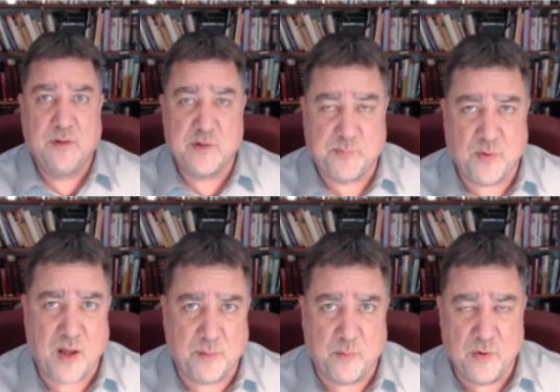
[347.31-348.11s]
there's a
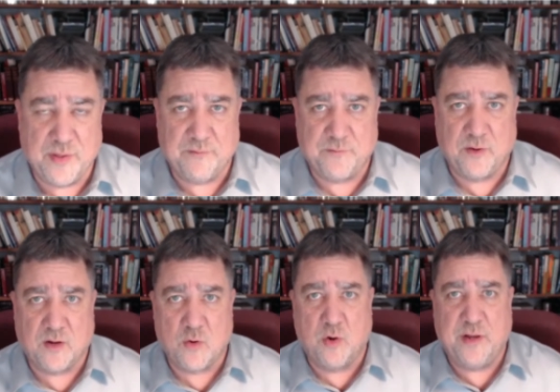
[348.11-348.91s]
problem with it for
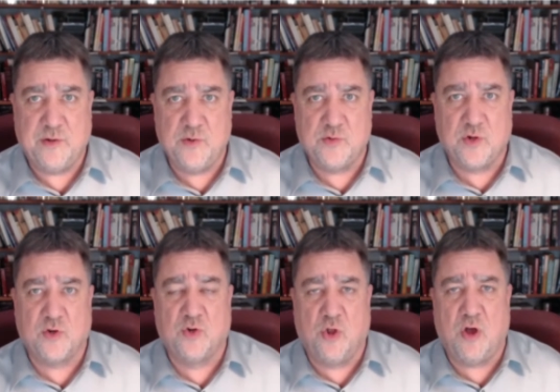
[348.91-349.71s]
according to
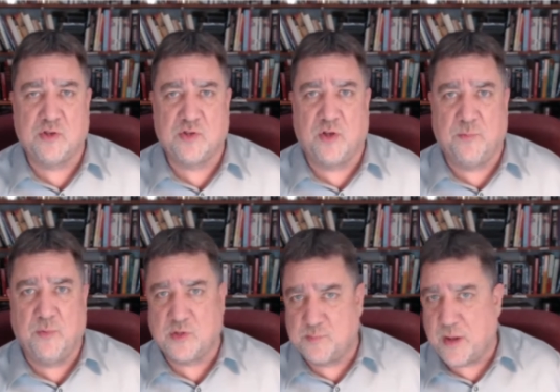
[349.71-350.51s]
certain laws on the
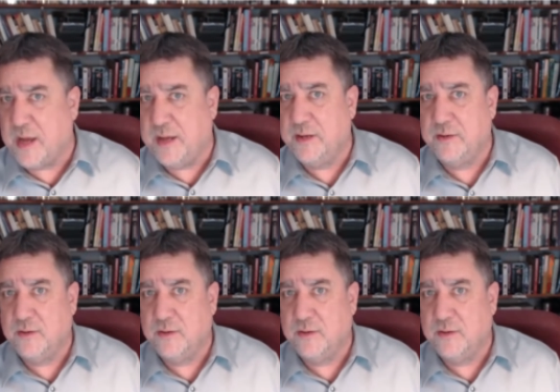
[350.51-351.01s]
books by